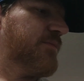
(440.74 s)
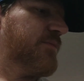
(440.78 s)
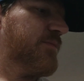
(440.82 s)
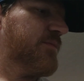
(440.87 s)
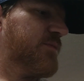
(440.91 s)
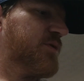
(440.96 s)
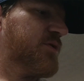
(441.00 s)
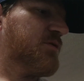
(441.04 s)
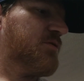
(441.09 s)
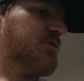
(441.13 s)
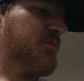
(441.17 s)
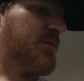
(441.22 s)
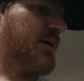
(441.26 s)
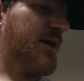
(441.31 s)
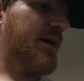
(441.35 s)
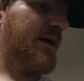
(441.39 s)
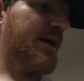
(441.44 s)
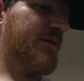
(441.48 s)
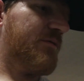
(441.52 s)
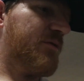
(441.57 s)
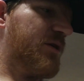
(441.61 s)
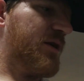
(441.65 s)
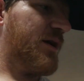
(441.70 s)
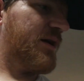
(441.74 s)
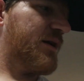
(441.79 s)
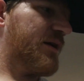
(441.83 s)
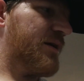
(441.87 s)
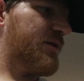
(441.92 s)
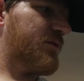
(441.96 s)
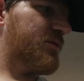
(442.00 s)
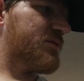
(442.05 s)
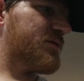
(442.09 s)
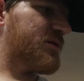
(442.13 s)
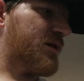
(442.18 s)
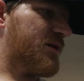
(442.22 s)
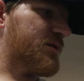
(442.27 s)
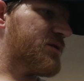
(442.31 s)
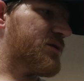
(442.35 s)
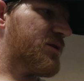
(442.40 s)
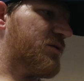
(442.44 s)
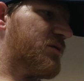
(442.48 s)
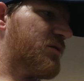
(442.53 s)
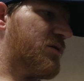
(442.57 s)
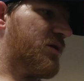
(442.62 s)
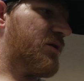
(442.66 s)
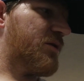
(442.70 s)
some of my everyday needles
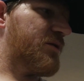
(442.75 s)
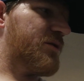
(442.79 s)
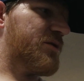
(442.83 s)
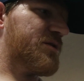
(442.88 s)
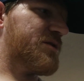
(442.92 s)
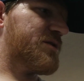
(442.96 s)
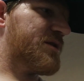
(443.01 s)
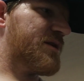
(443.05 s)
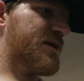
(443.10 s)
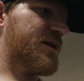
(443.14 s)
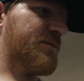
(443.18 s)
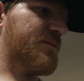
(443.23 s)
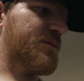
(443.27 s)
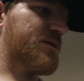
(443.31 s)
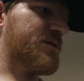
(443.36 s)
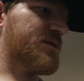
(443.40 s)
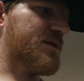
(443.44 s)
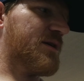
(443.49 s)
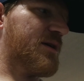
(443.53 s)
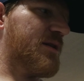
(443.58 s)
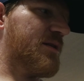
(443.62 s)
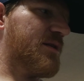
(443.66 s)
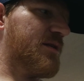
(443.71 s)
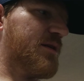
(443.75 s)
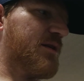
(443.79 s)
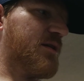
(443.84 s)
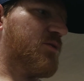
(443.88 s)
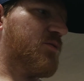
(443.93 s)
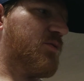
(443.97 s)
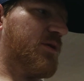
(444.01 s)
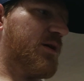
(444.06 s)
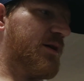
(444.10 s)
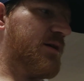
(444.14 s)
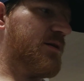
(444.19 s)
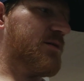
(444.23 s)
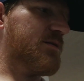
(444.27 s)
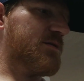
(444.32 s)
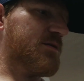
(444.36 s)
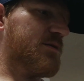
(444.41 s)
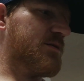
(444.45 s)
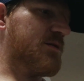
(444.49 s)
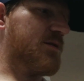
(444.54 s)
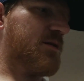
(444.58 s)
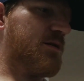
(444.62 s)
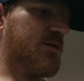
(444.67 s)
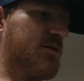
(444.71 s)
also are the Stigmas and the Quails
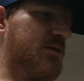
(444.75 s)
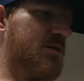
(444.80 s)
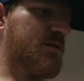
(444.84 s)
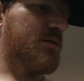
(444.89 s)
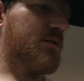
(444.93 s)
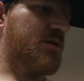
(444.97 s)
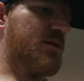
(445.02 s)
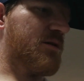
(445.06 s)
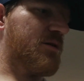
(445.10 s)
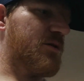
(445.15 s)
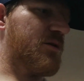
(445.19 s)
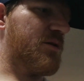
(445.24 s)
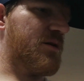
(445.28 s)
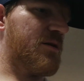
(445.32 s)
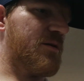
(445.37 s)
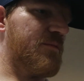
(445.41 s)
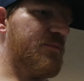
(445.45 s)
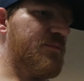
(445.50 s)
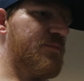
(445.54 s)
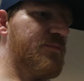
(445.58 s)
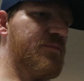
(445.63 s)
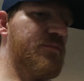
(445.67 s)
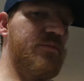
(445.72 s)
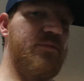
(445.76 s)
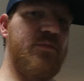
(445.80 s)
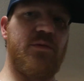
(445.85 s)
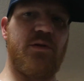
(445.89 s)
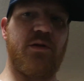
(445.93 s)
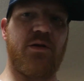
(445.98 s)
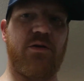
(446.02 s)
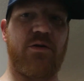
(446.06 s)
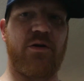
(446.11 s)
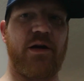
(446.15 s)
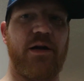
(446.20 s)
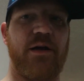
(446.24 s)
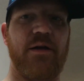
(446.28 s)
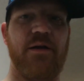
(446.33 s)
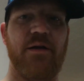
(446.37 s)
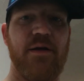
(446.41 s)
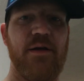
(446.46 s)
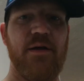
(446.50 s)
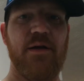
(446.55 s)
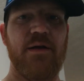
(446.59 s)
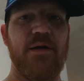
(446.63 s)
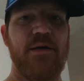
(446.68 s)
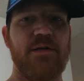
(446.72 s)
are great.
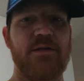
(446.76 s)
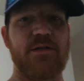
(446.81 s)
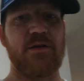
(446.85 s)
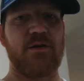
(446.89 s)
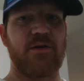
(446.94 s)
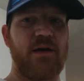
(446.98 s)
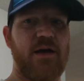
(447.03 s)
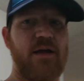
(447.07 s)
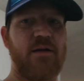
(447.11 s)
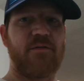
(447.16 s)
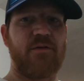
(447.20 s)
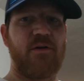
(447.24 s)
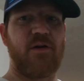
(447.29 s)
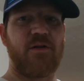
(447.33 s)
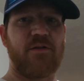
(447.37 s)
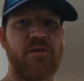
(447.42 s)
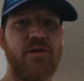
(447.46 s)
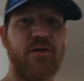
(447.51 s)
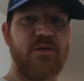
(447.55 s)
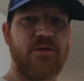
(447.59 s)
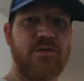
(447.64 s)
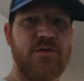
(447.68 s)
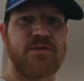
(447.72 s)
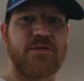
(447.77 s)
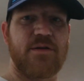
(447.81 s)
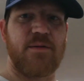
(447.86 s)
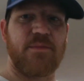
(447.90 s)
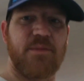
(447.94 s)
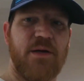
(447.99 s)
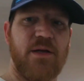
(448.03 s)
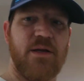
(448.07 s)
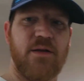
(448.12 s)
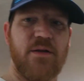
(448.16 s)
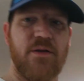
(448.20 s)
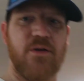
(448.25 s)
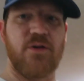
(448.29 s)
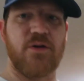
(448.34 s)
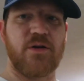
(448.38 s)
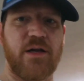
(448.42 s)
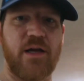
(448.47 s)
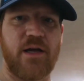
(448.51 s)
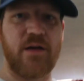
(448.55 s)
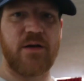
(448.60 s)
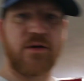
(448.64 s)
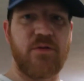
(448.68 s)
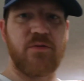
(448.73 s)
So out of all those, I mean, you
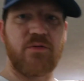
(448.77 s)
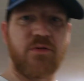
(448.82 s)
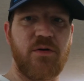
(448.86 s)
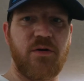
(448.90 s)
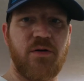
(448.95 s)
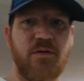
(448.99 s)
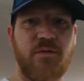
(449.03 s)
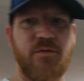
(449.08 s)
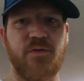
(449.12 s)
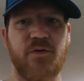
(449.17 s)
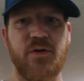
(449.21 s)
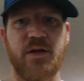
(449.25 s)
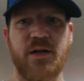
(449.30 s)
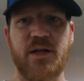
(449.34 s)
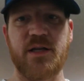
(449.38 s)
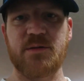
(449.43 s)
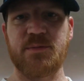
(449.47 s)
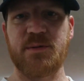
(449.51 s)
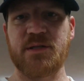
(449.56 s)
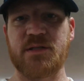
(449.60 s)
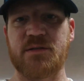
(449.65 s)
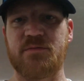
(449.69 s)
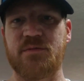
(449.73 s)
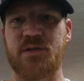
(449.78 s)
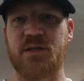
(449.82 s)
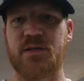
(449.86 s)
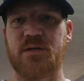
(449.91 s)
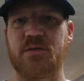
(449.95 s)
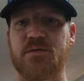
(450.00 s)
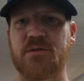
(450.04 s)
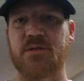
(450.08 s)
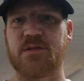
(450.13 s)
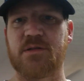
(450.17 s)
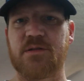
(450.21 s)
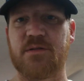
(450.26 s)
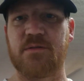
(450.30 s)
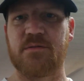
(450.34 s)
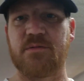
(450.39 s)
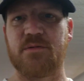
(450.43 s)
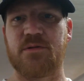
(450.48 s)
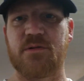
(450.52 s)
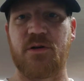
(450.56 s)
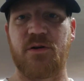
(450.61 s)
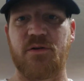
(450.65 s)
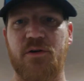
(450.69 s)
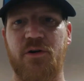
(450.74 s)
can't go wrong. For inexpensive needles,
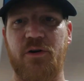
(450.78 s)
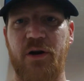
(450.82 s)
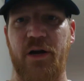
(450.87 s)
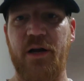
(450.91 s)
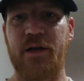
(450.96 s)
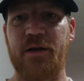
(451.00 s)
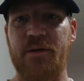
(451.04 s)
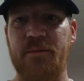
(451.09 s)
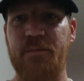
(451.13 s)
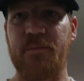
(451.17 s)
they're great.